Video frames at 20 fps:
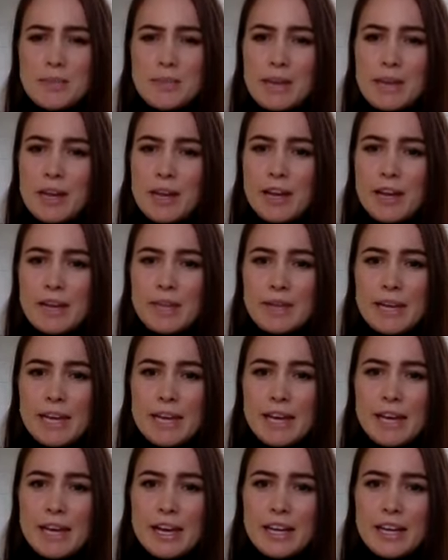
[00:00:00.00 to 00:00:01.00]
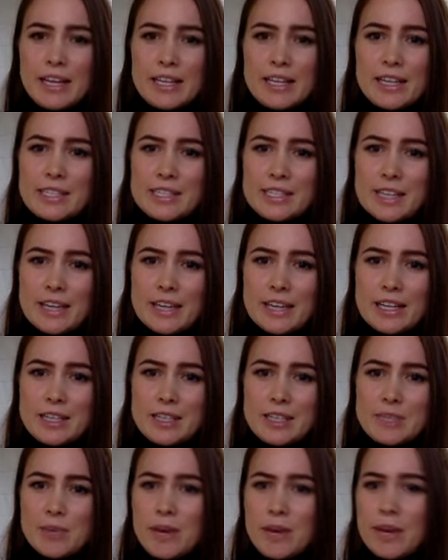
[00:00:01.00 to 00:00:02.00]
My, my heart is, uh,
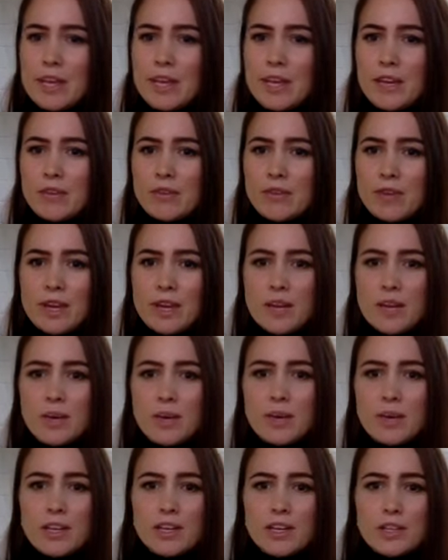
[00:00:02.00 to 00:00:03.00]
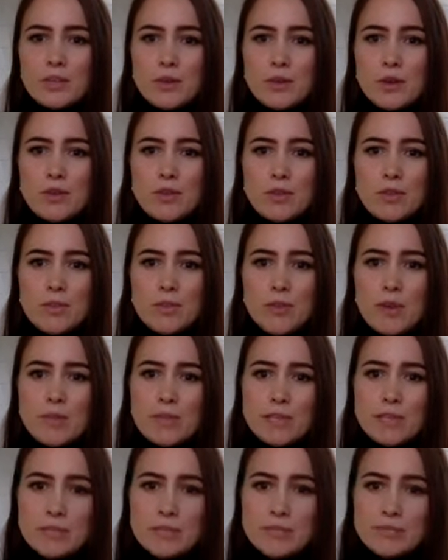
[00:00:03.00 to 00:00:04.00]
is breaking for anyone in year 12 at the moment.
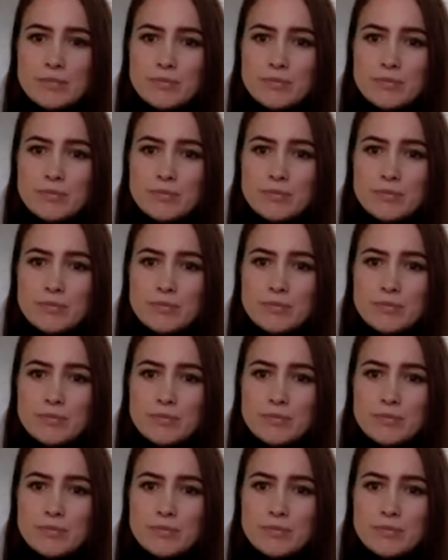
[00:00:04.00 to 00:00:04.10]
Mm.